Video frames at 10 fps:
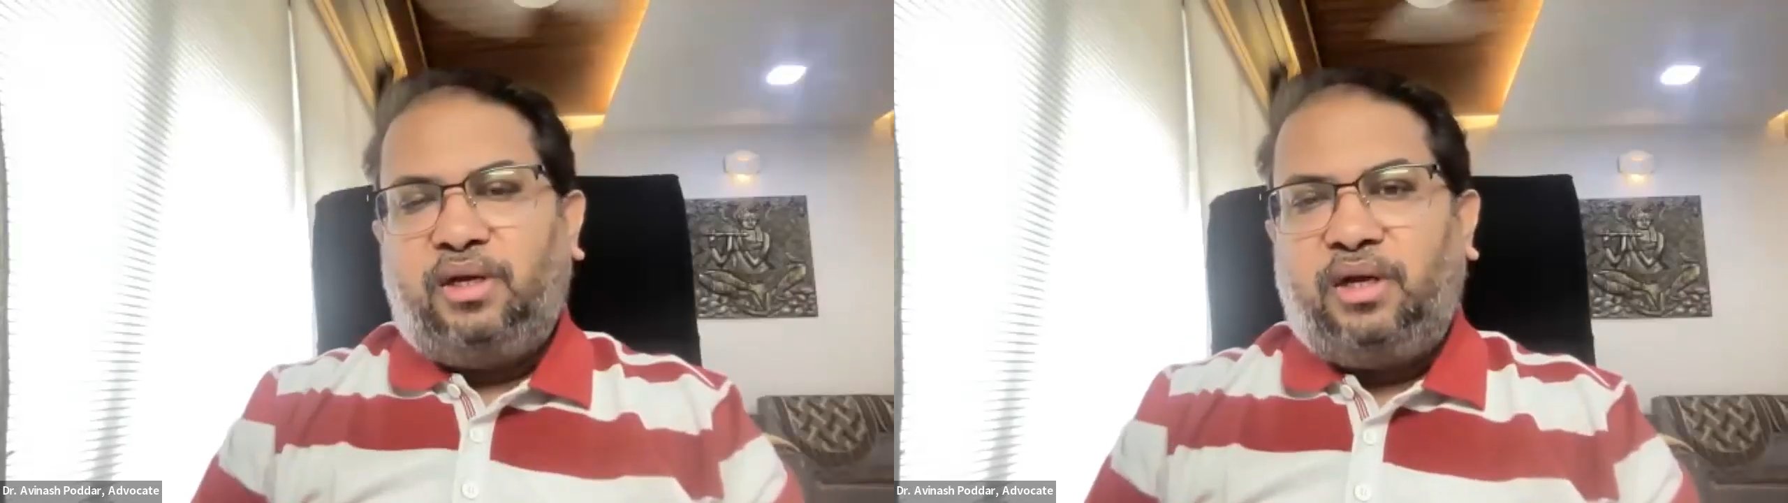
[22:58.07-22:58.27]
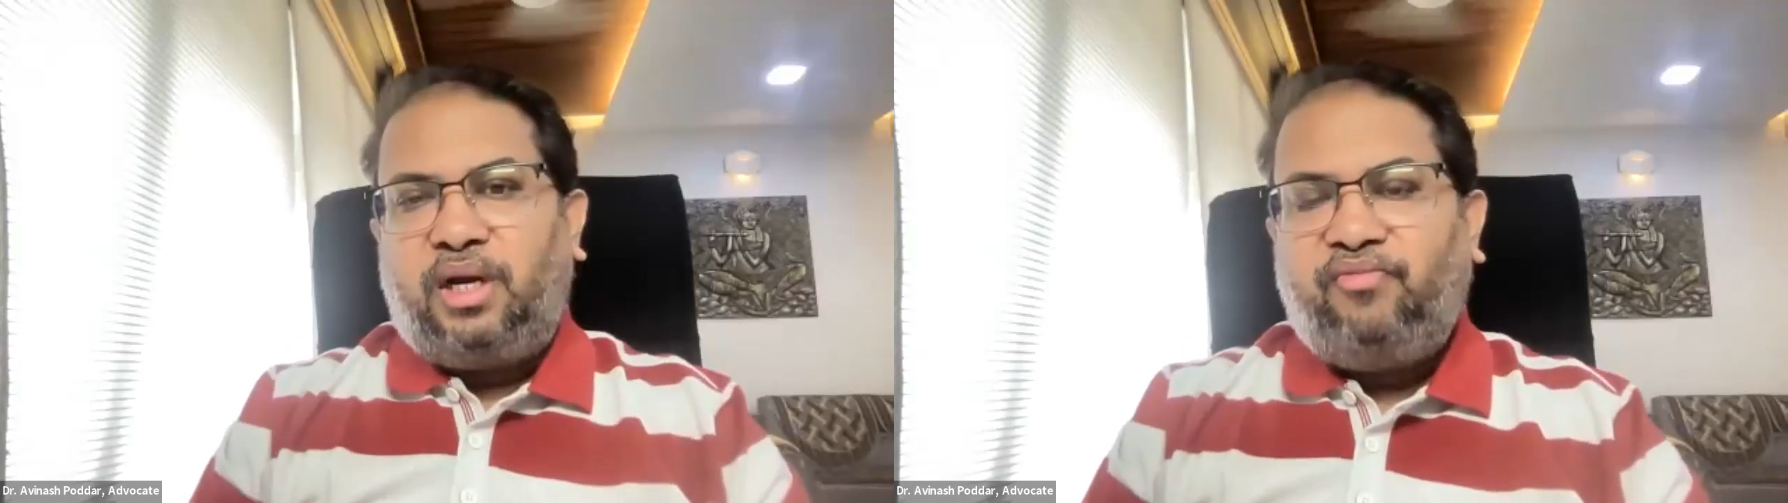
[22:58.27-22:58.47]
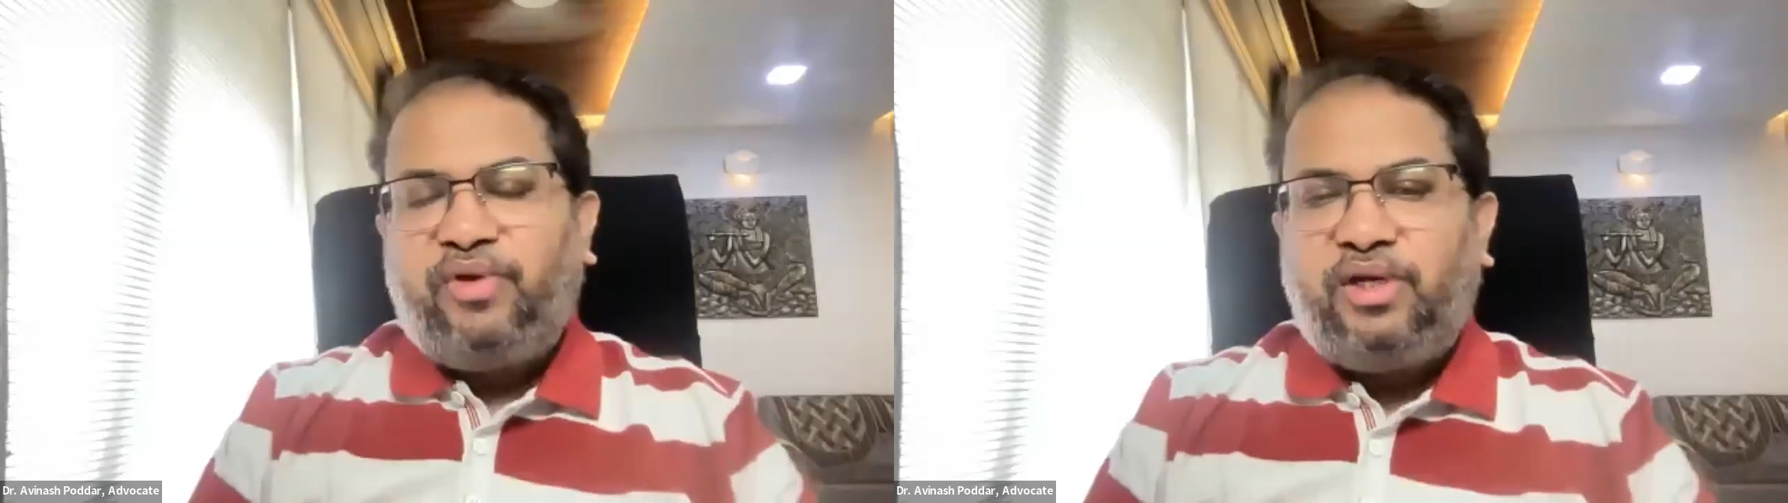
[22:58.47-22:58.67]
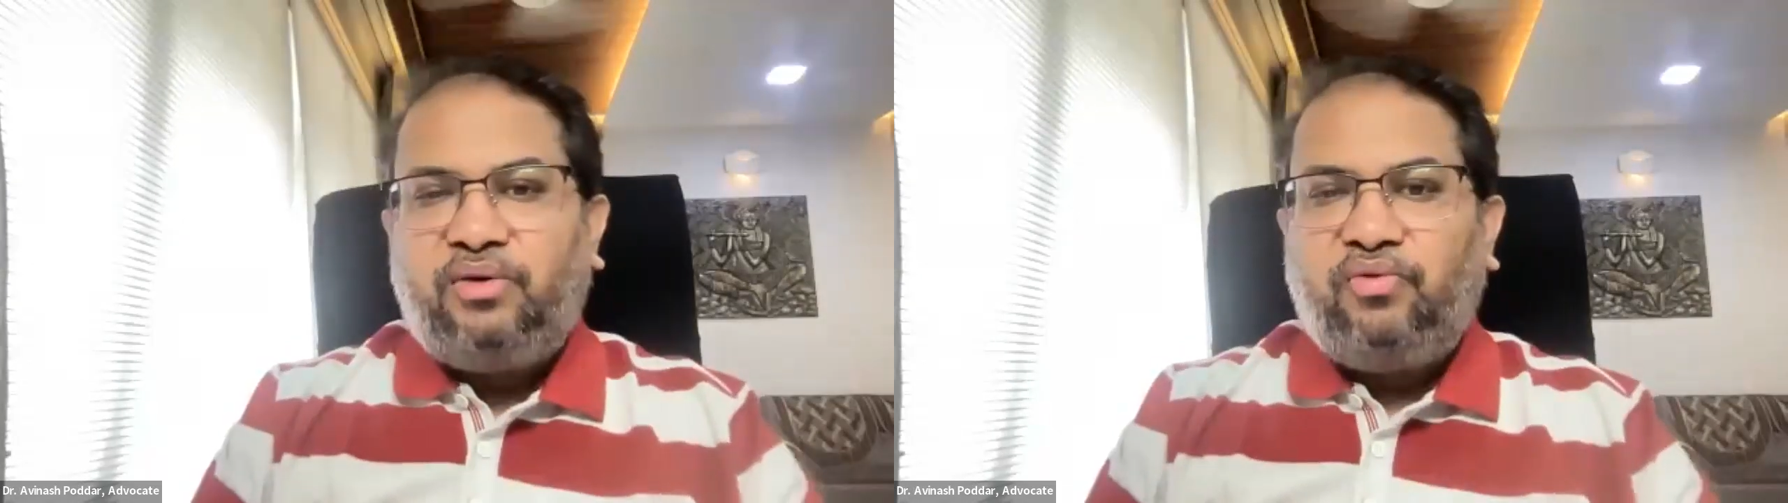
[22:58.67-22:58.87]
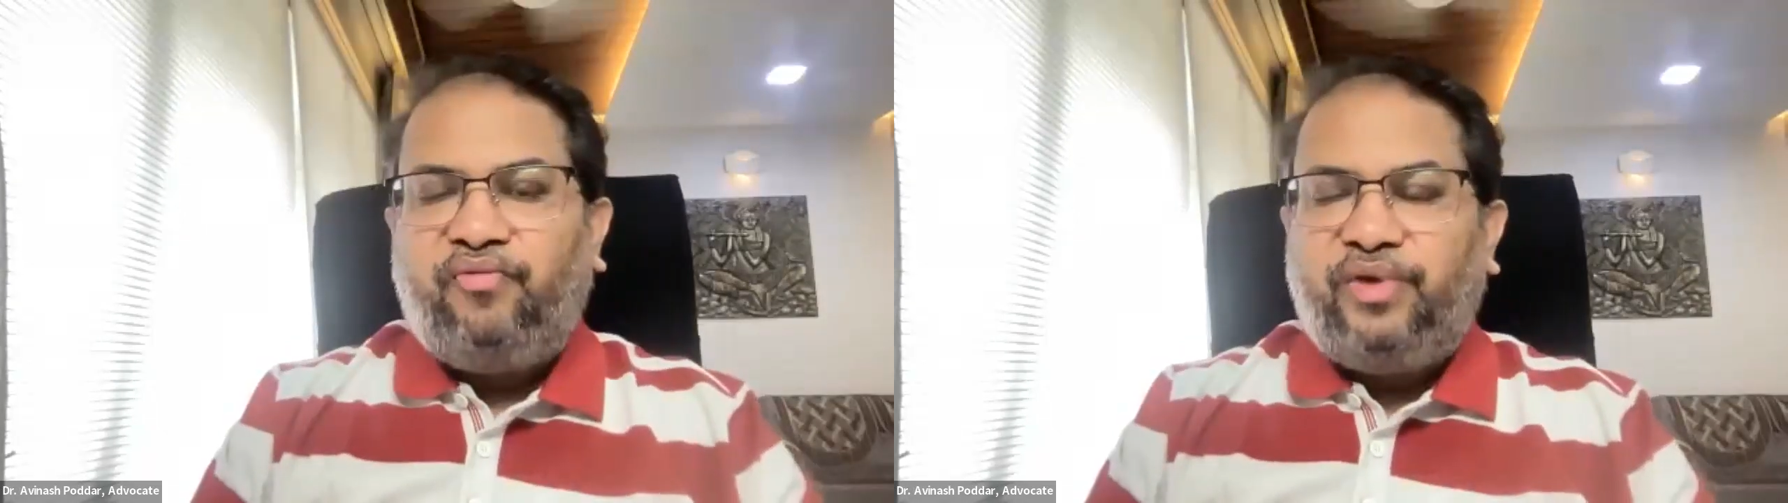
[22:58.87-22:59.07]
and we need
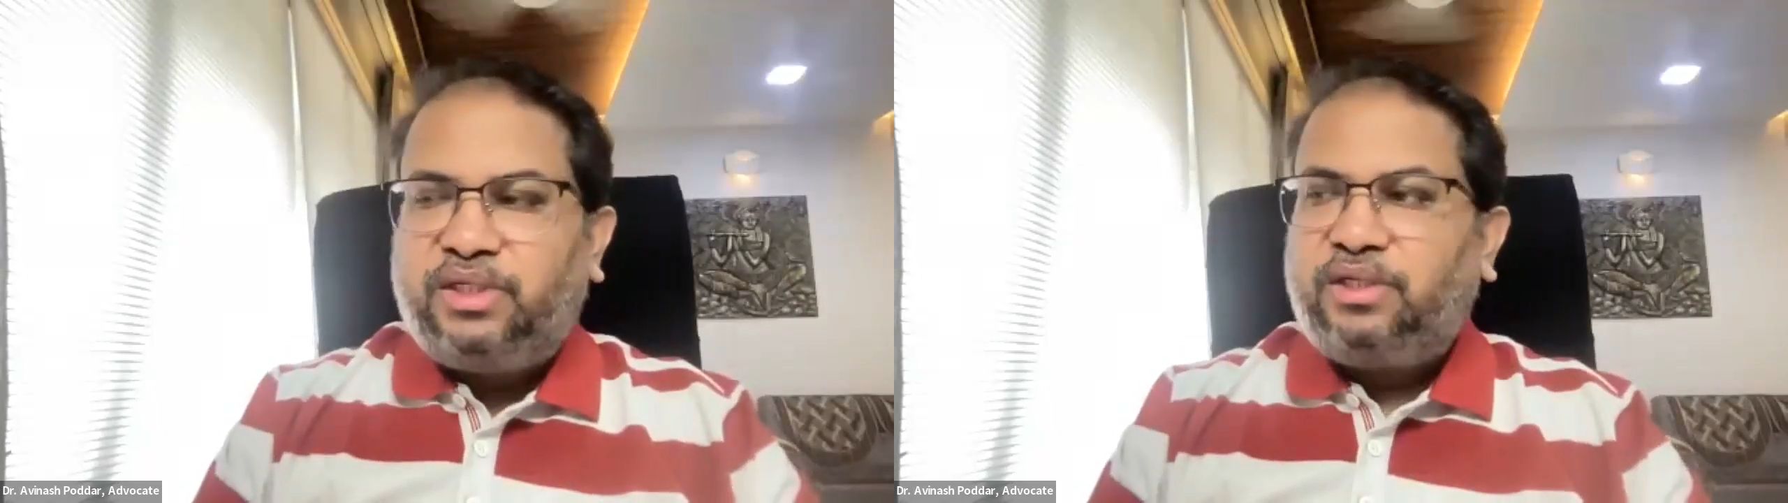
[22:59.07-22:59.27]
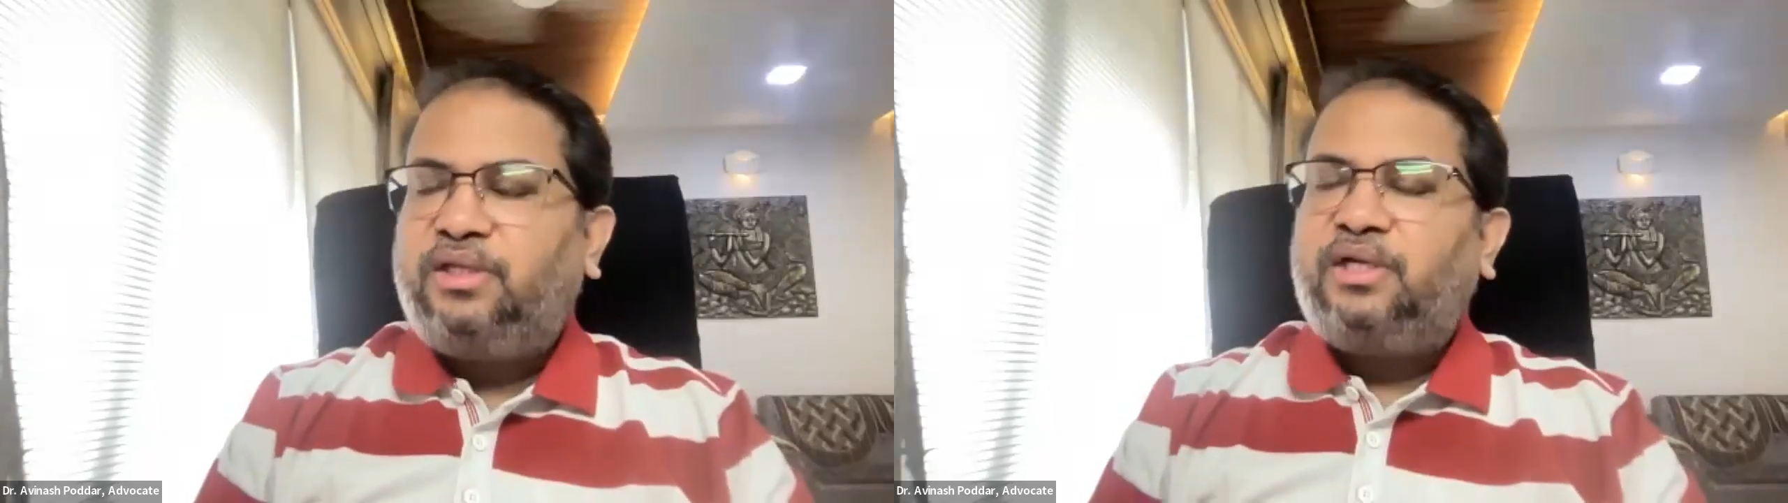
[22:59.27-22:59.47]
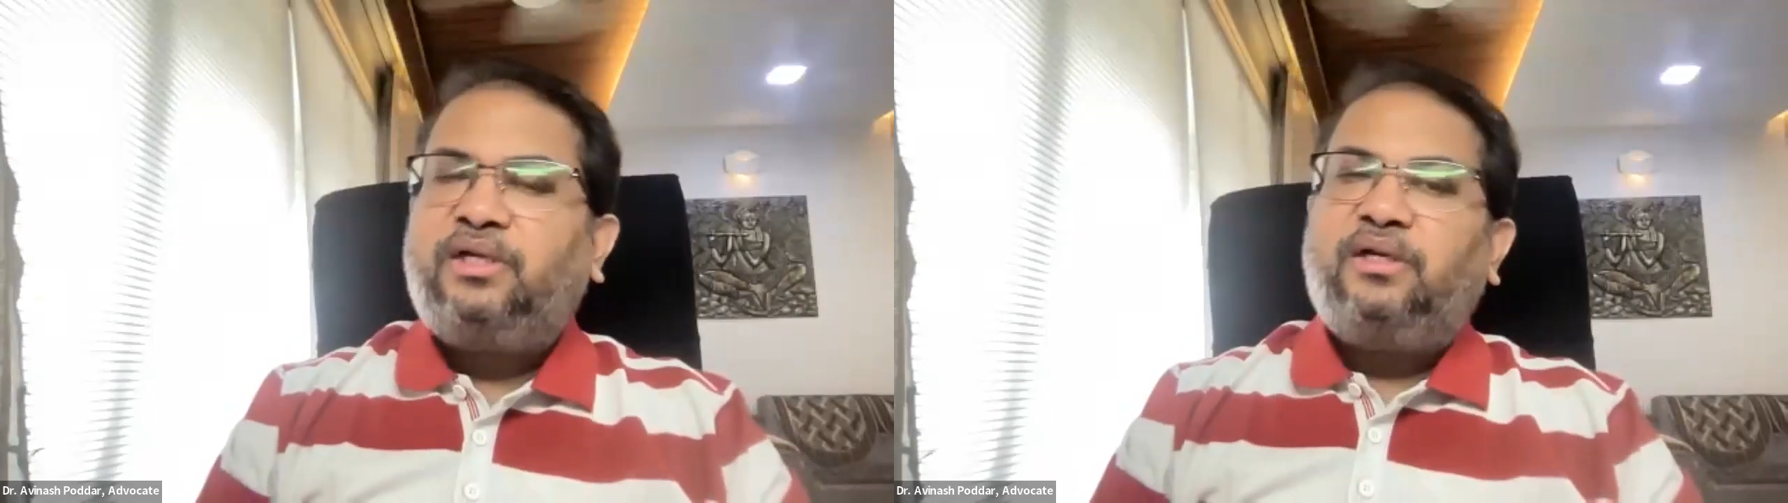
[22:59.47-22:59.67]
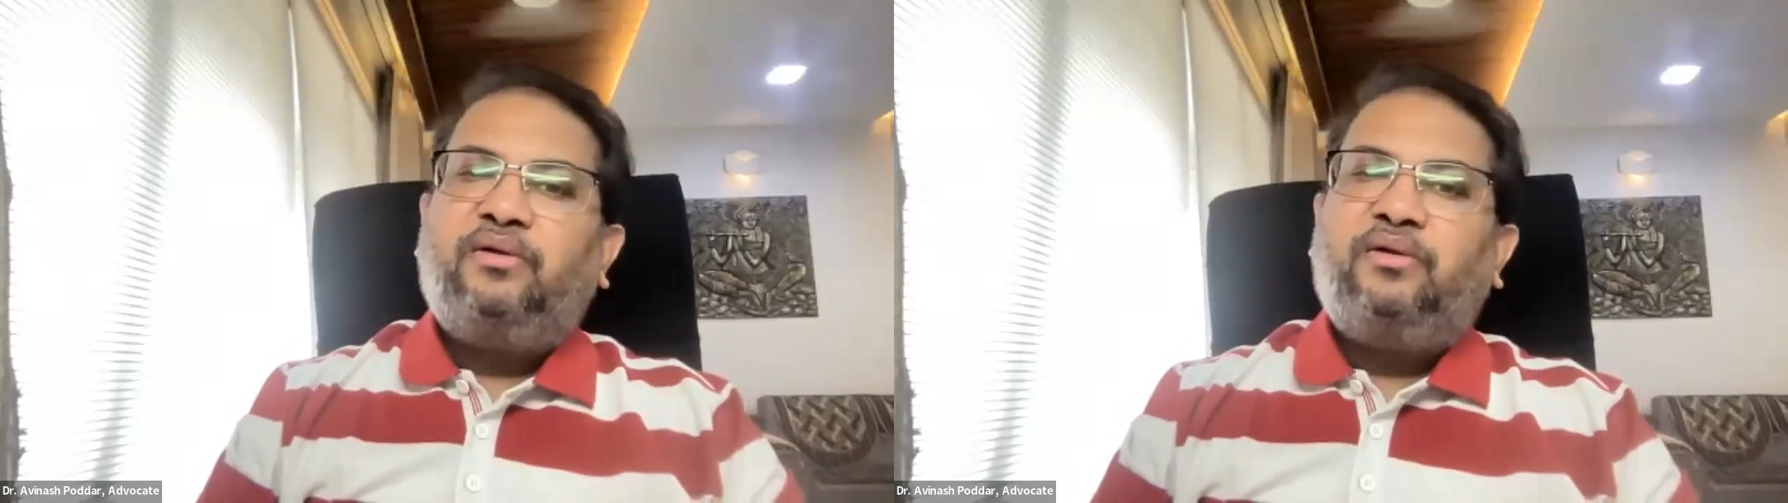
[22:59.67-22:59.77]
to visit that